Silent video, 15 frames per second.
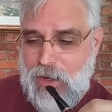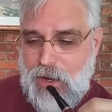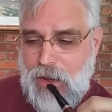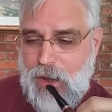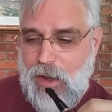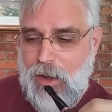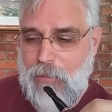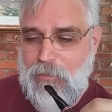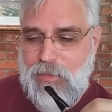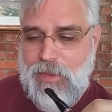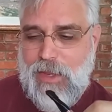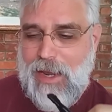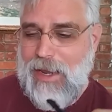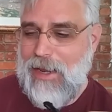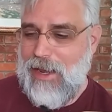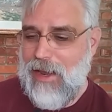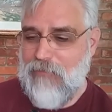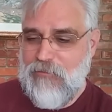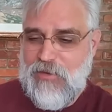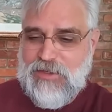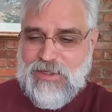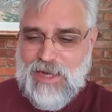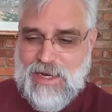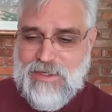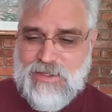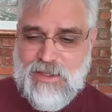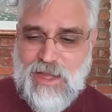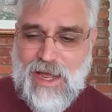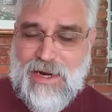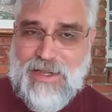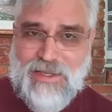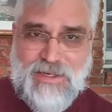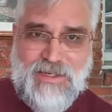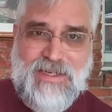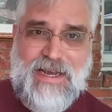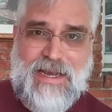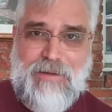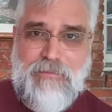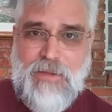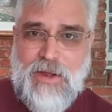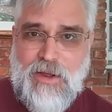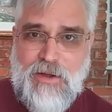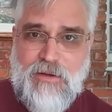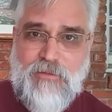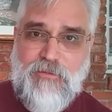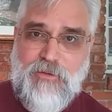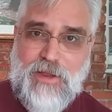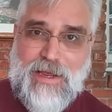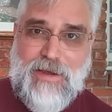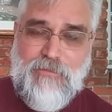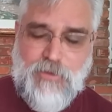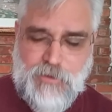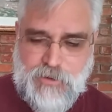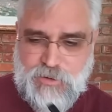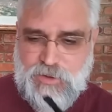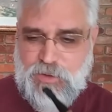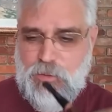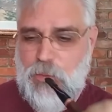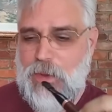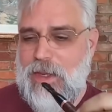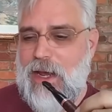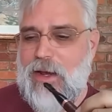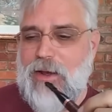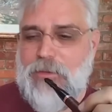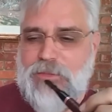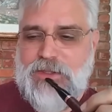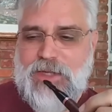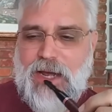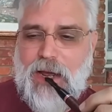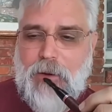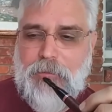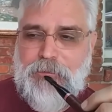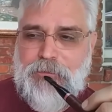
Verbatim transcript: Um, they emphasize a lot of the same flavors when that comes down.